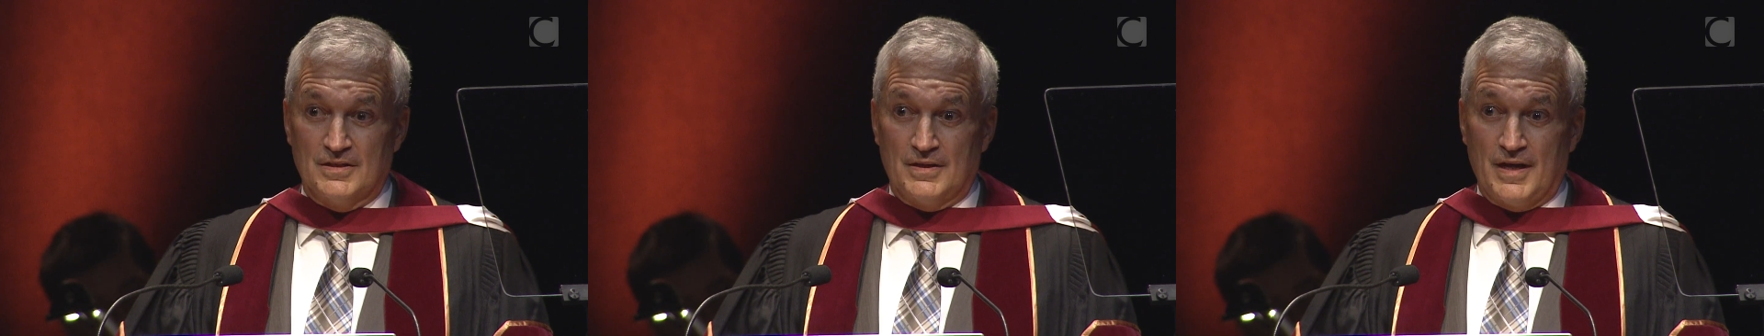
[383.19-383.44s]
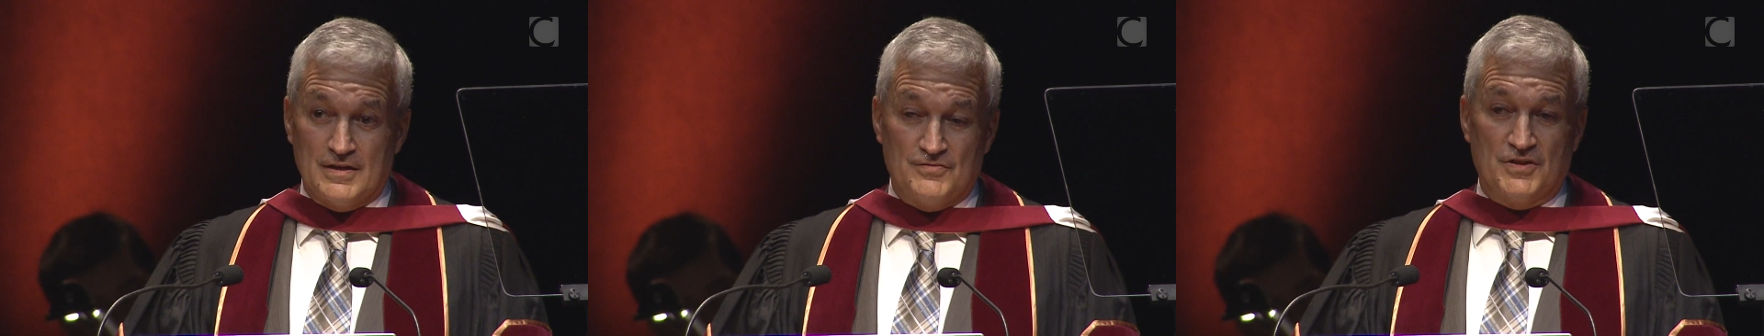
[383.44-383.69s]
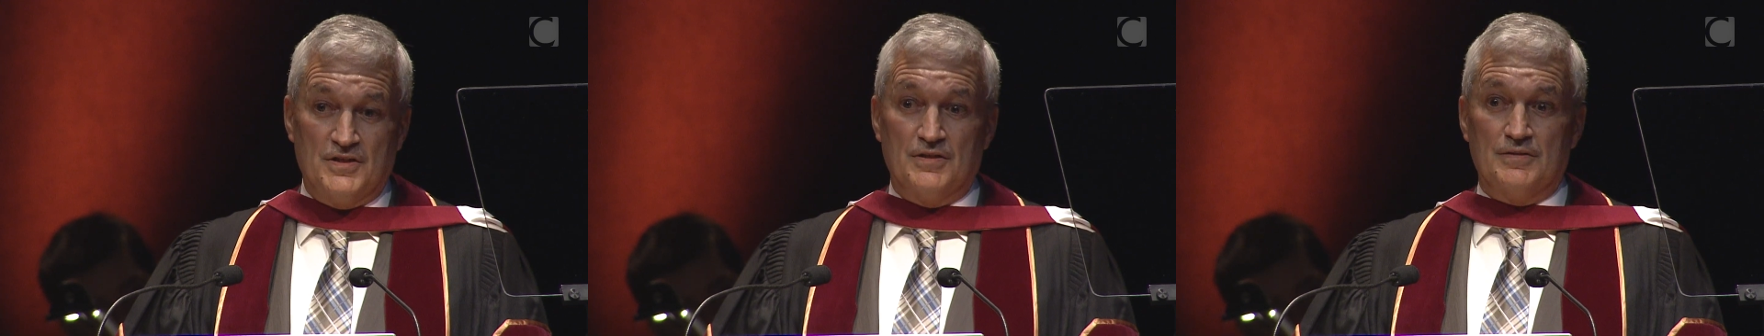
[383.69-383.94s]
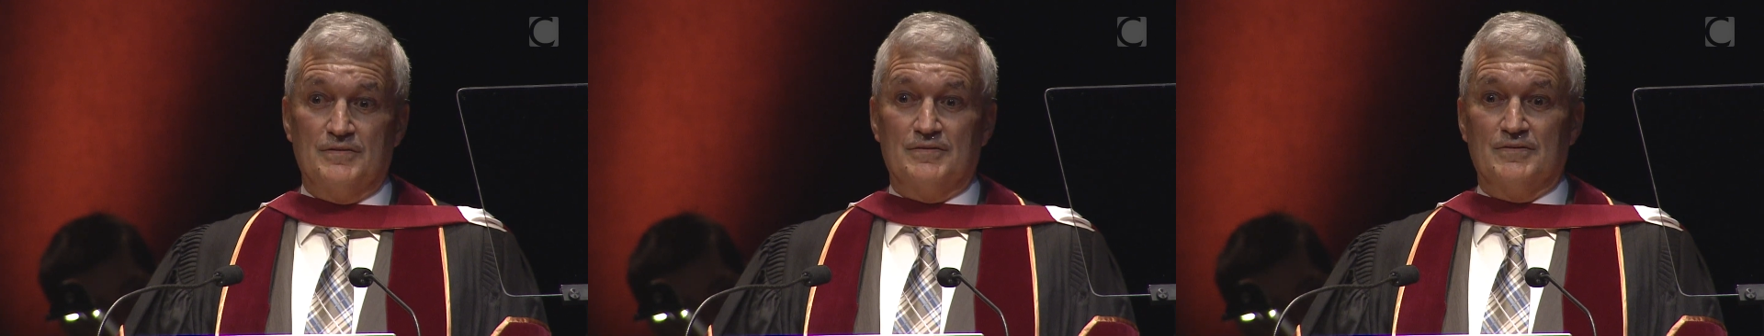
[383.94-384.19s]

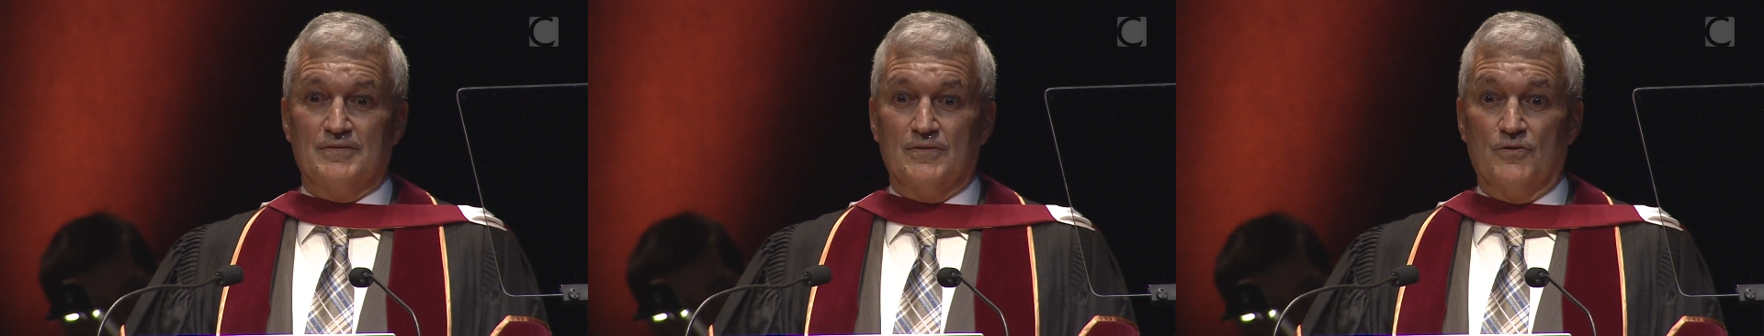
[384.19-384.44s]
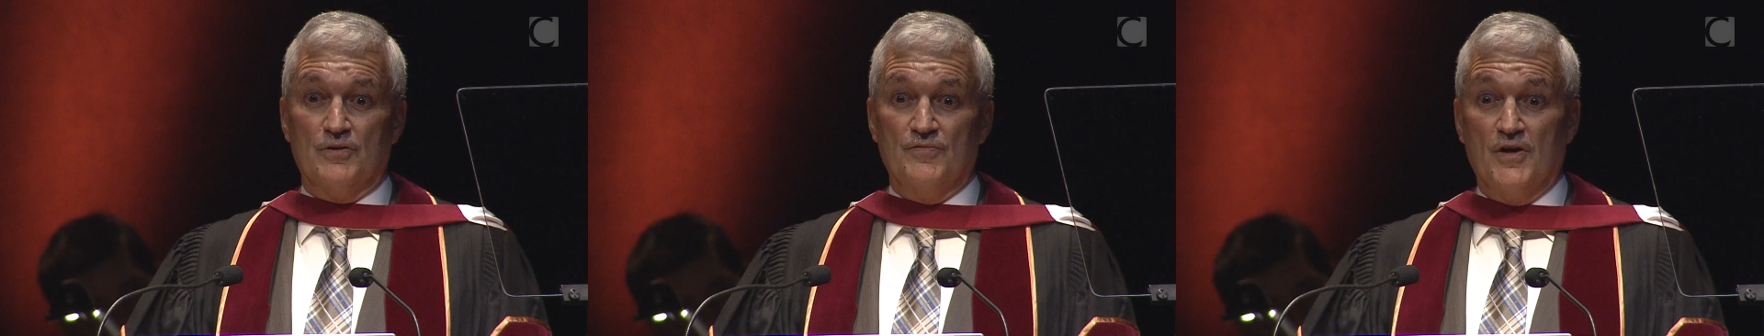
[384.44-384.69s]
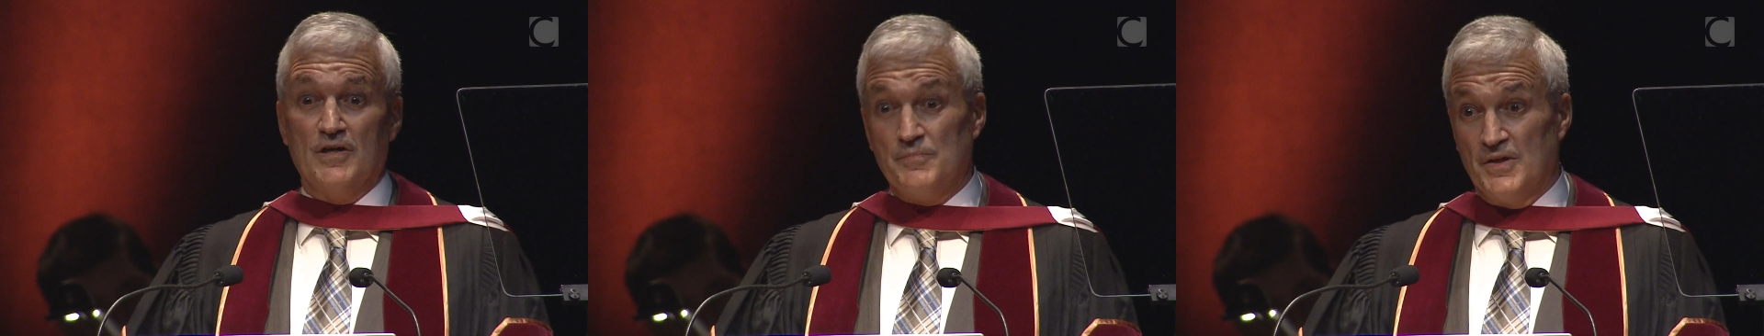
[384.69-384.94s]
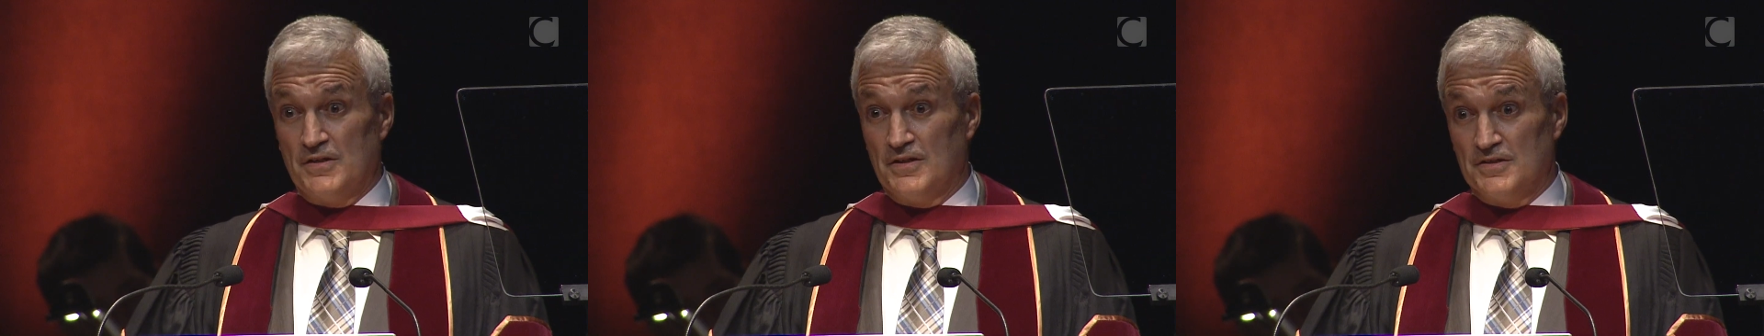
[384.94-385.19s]
advocate or
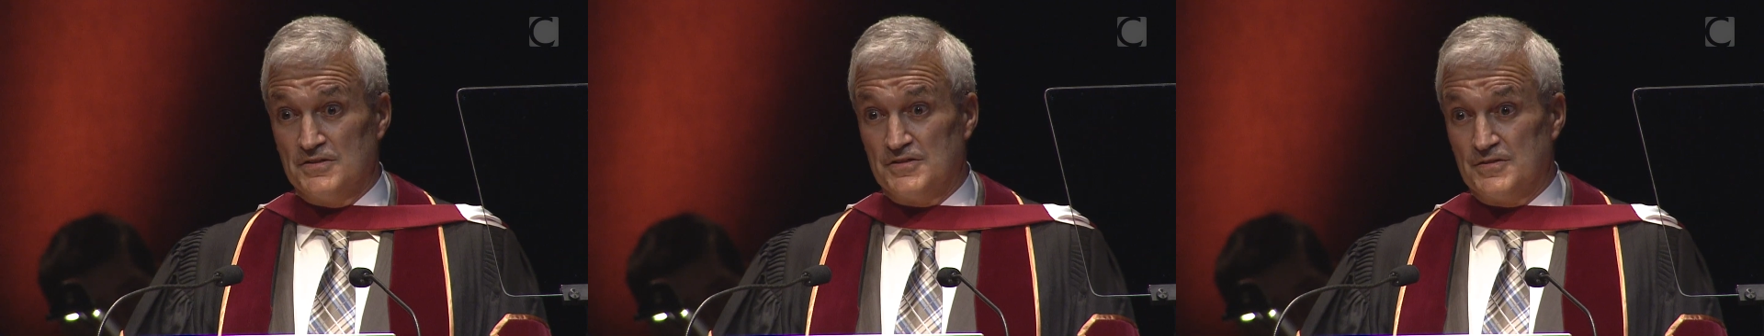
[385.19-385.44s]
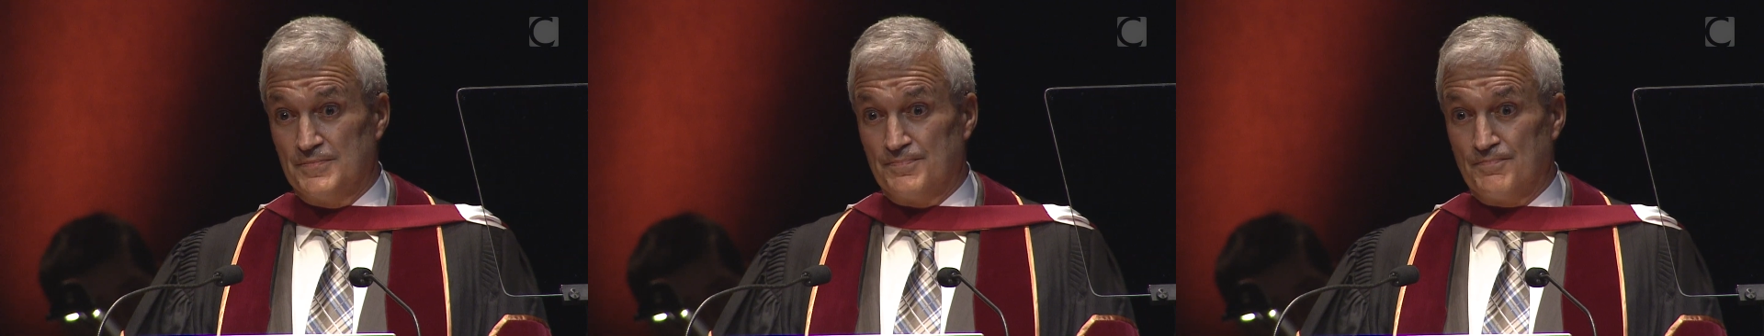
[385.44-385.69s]
environmentalist,